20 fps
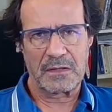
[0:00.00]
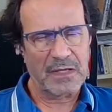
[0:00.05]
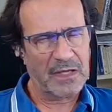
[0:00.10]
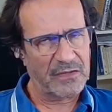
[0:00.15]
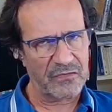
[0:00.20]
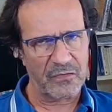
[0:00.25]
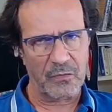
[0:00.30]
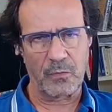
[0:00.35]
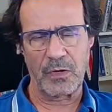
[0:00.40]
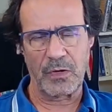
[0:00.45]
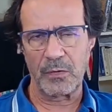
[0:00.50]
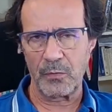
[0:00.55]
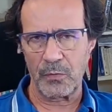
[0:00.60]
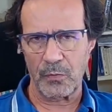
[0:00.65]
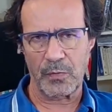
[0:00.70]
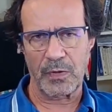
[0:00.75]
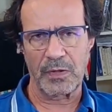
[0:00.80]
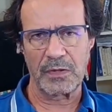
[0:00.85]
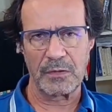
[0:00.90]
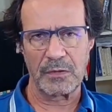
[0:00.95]
That's the way we
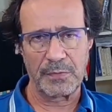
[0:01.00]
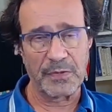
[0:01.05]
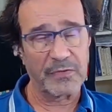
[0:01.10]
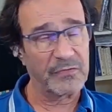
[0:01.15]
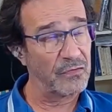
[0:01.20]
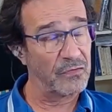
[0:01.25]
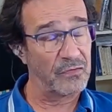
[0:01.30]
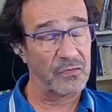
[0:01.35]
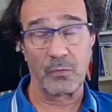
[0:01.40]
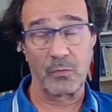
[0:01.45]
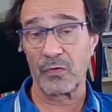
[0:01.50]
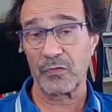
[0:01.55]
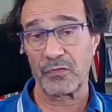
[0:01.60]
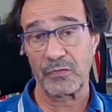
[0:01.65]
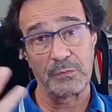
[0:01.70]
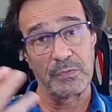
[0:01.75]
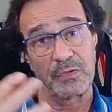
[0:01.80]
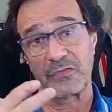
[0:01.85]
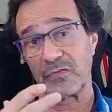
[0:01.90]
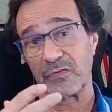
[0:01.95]
run the business. It
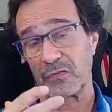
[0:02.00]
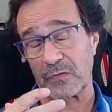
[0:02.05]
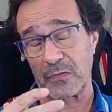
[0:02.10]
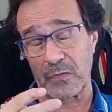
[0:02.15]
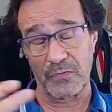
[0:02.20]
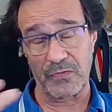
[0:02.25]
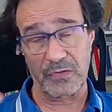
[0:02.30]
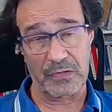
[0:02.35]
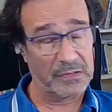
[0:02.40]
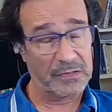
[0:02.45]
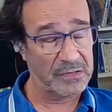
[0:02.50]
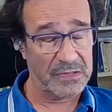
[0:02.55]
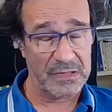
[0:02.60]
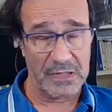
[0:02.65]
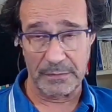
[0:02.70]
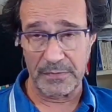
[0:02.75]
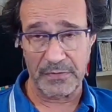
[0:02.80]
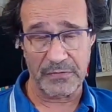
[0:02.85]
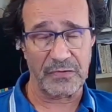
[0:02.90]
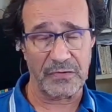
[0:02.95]
wasn't business coaching at the
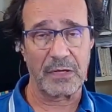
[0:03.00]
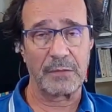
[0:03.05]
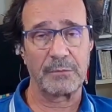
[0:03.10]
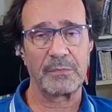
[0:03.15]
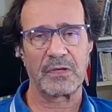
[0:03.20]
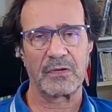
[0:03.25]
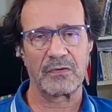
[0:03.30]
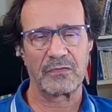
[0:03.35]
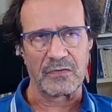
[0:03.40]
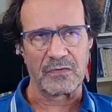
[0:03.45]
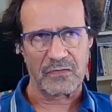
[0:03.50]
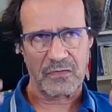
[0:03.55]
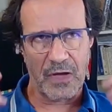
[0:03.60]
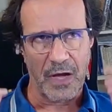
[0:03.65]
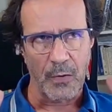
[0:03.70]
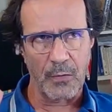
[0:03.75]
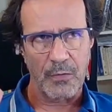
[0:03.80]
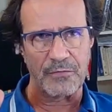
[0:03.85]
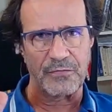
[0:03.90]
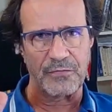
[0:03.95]
time the same because it's
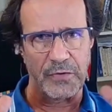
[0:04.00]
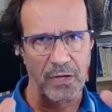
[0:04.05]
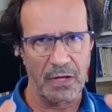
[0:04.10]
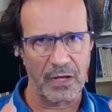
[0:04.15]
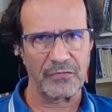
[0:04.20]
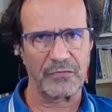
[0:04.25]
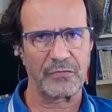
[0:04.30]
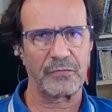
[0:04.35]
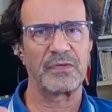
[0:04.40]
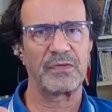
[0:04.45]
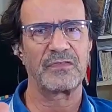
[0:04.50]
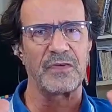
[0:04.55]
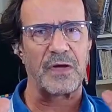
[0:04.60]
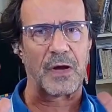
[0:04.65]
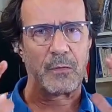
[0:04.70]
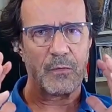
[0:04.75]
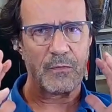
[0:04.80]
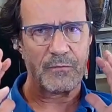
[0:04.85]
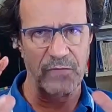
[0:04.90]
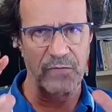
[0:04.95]
our philosophy, it's
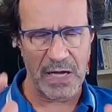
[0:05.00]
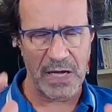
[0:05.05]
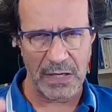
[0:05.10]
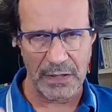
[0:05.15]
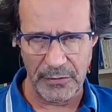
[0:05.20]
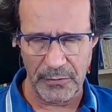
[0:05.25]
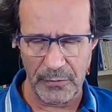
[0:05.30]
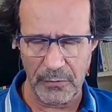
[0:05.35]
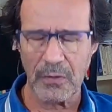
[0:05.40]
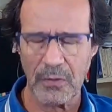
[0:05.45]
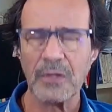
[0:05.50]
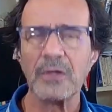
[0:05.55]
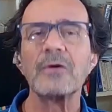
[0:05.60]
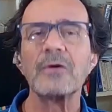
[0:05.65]
our value.